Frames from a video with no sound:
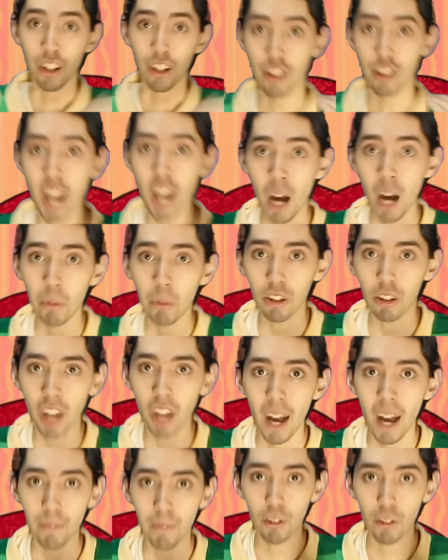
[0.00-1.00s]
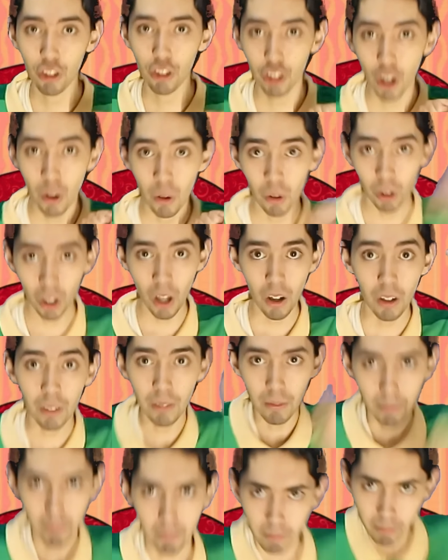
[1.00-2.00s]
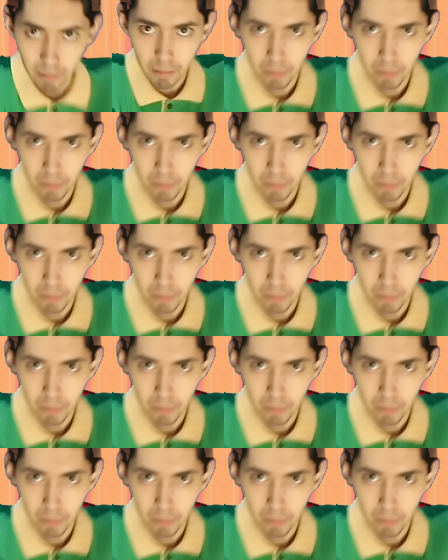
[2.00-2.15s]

Now it's time for So Long.